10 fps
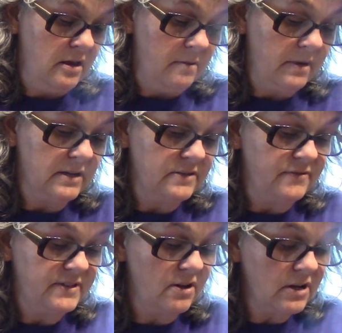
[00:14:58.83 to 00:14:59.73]
Because if
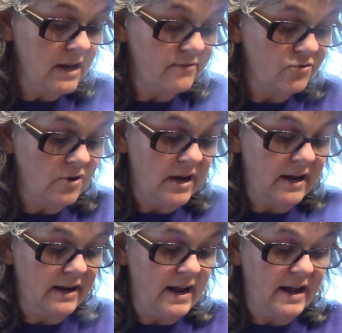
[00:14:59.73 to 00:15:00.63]
it's not covered
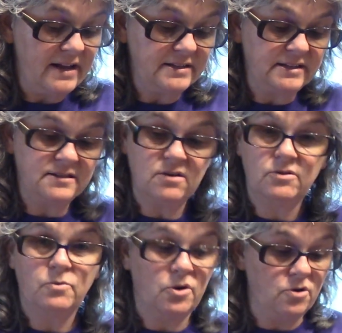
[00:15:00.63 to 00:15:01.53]
right, guys, it's not
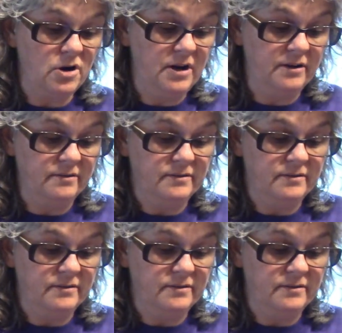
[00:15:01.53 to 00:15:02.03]
going to work right.